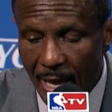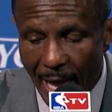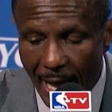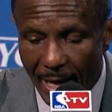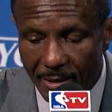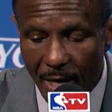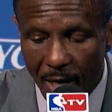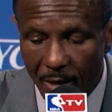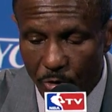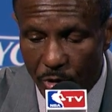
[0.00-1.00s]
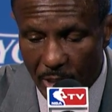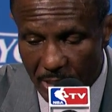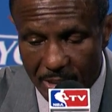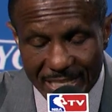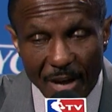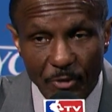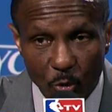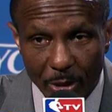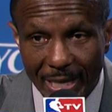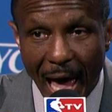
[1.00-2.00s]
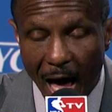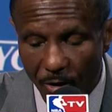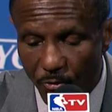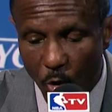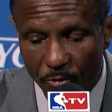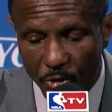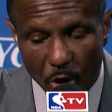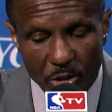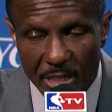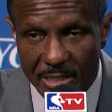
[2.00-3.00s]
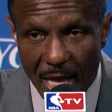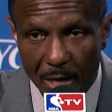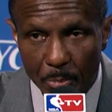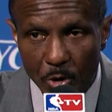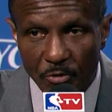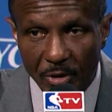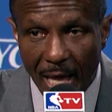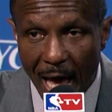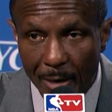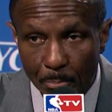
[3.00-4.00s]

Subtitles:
And definitely with Kyle, 4 for 13 is not a beautiful line,